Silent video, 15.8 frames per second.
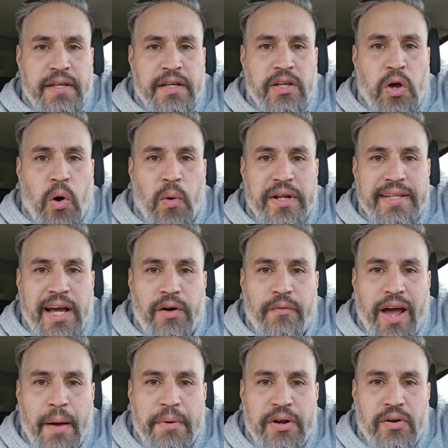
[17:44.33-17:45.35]
going down
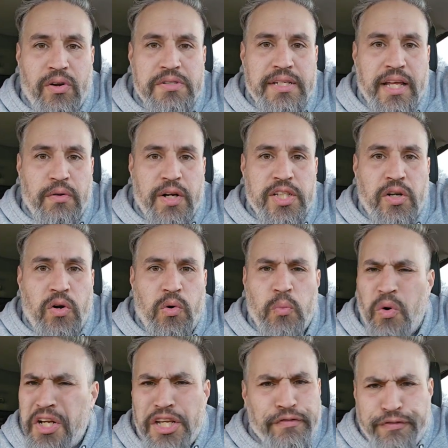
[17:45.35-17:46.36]
rabbit holes and the other one going,
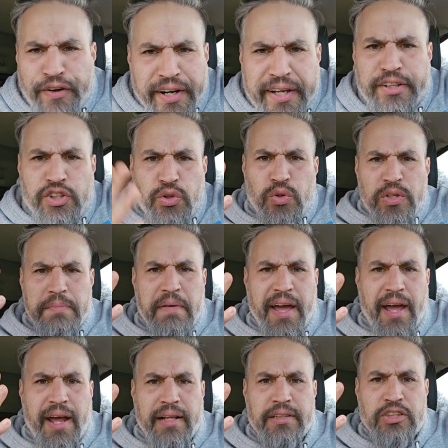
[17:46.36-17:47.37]
what are you fucking doing,
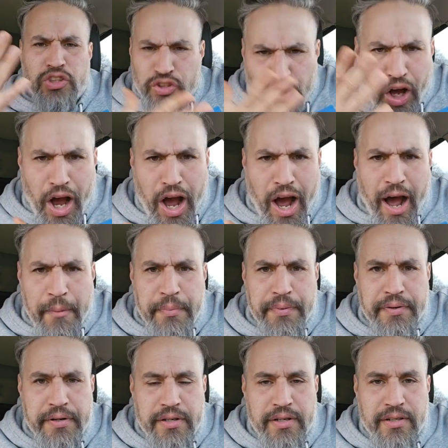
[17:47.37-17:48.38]
man? Stop.
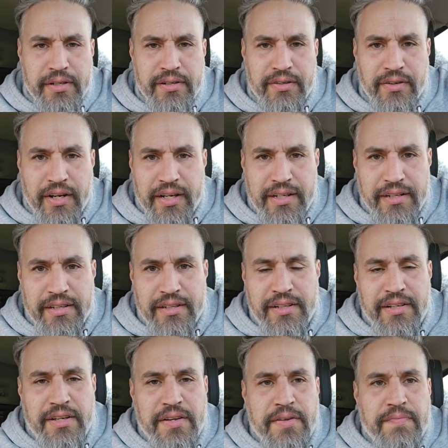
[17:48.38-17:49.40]
Right?
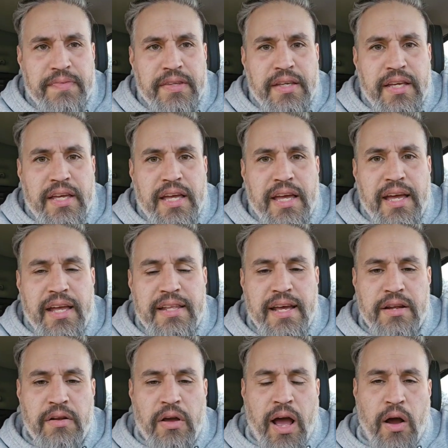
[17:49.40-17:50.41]
And
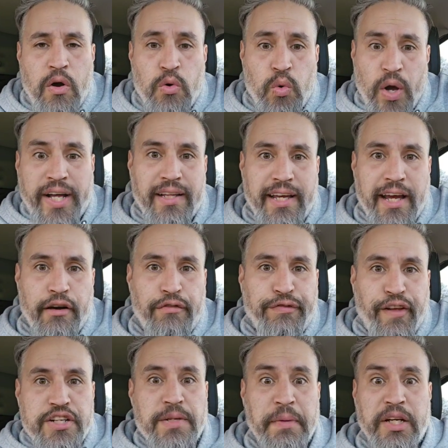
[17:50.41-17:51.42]
then quickly I would
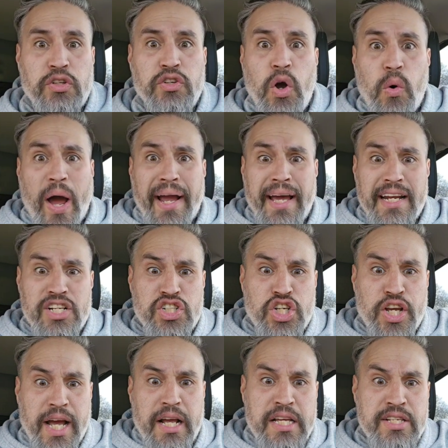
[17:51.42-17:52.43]
flush. I'm like, no, I got to
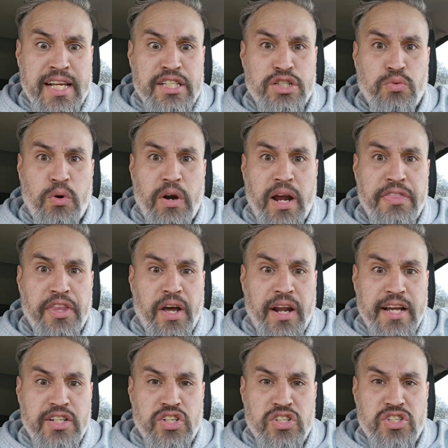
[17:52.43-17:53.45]
check because I swear I thought I
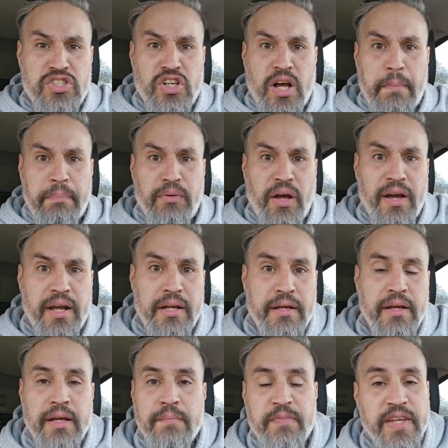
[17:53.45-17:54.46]
just saw blood.
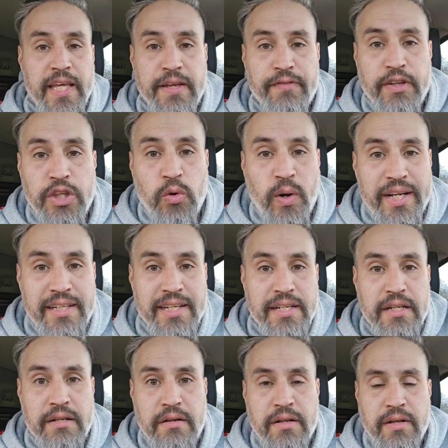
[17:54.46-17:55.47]
Even though I
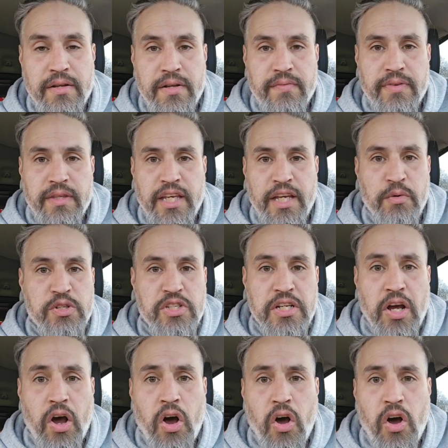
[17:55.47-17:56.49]
didn't. It was an
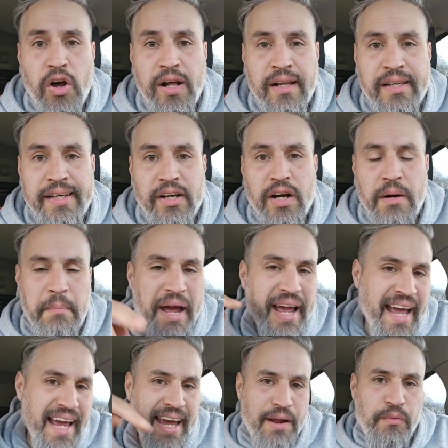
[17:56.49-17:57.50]
all clear. My
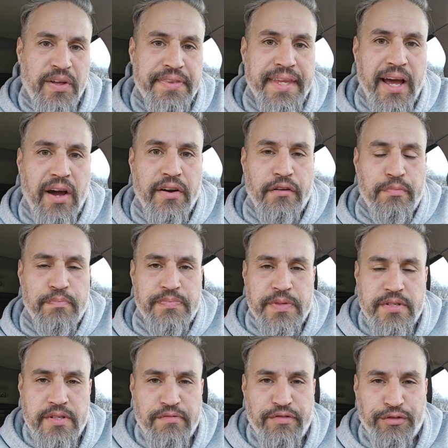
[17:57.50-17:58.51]
hand went down to
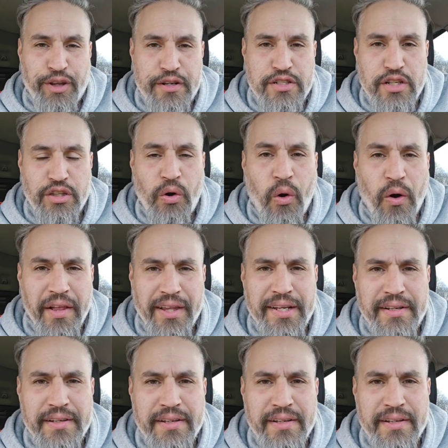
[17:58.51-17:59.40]
flush the toilet.